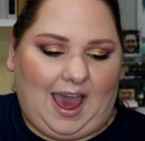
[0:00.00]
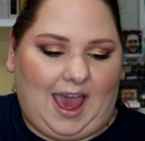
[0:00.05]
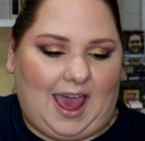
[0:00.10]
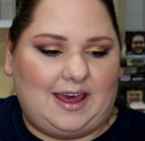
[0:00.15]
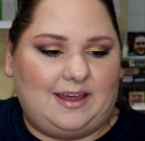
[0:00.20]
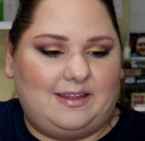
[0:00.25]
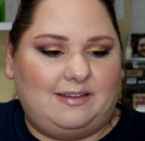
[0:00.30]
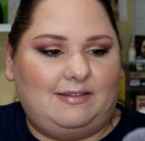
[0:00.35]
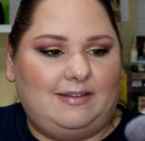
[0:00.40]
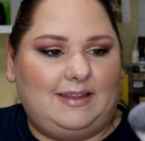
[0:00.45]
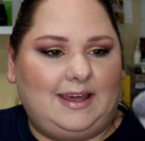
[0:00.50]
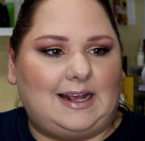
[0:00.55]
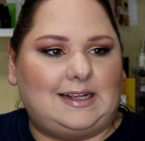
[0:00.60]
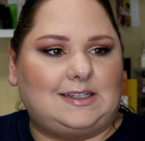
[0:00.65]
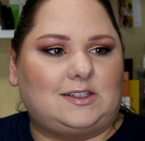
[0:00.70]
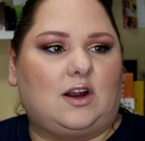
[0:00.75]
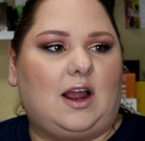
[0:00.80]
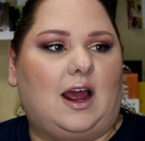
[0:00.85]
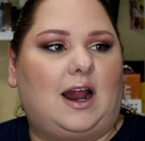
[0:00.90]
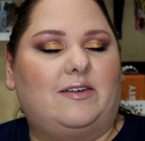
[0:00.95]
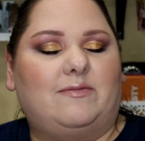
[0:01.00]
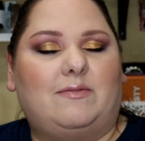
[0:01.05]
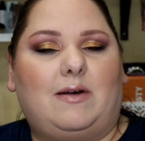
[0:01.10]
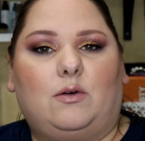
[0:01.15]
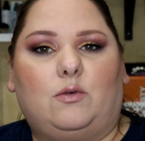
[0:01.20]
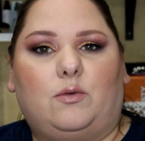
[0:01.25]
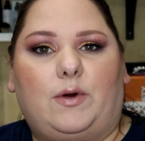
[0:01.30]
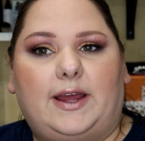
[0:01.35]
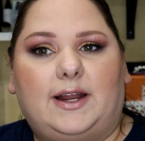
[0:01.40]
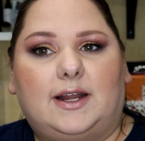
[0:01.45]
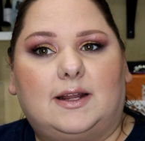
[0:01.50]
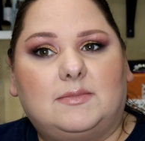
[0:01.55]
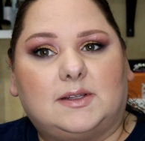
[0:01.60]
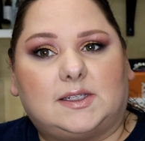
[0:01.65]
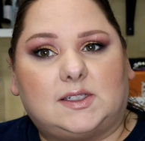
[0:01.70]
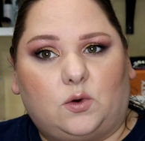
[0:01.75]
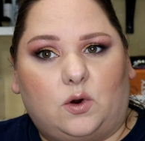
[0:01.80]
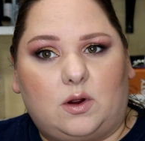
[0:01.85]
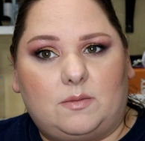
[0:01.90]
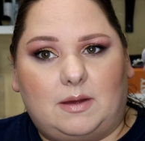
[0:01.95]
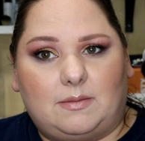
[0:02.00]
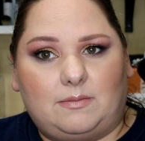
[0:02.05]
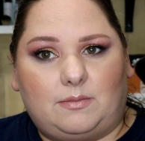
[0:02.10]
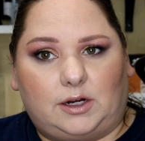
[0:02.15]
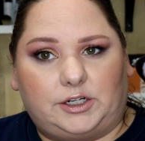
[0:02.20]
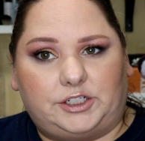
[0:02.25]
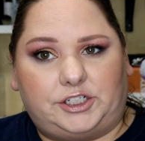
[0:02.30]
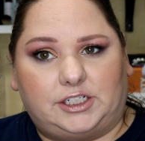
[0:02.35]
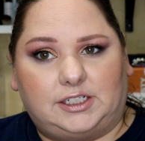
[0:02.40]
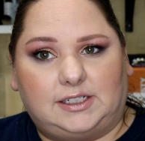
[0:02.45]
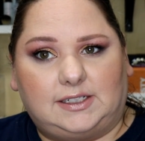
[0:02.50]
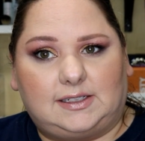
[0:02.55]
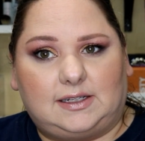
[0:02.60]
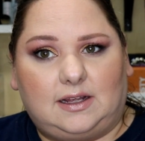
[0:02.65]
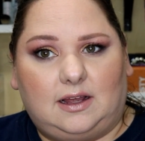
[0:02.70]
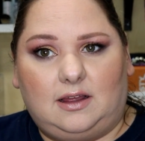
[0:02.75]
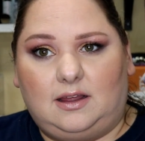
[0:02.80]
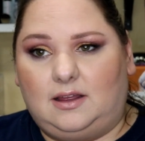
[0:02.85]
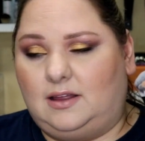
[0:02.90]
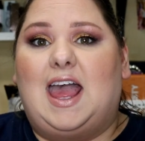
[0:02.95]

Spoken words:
And these are kind of my random assortment brushes.